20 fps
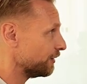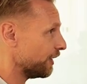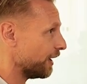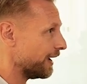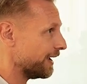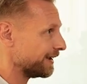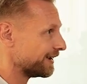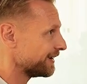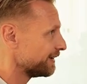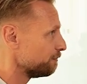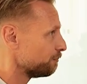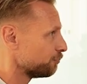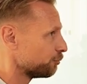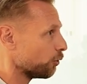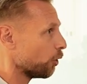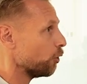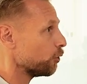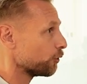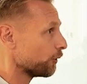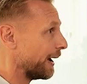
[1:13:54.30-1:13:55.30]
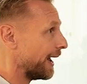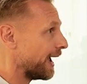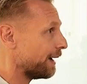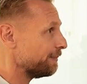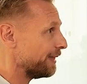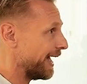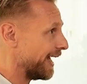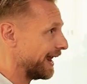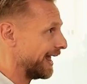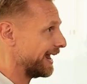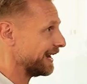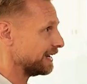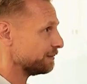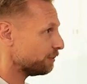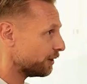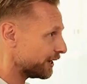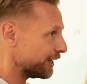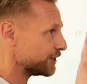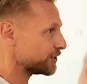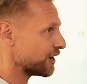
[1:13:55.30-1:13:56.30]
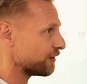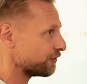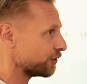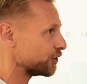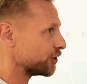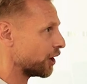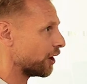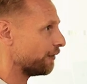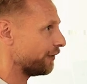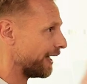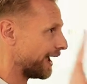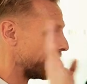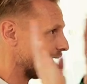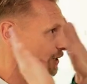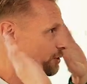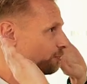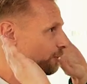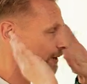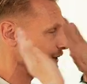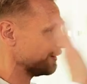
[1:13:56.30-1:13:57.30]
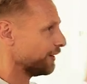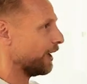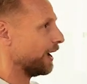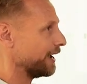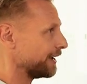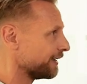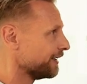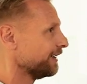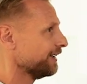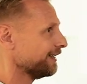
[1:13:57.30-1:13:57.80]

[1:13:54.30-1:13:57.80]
like program that anybody has ever done that has been like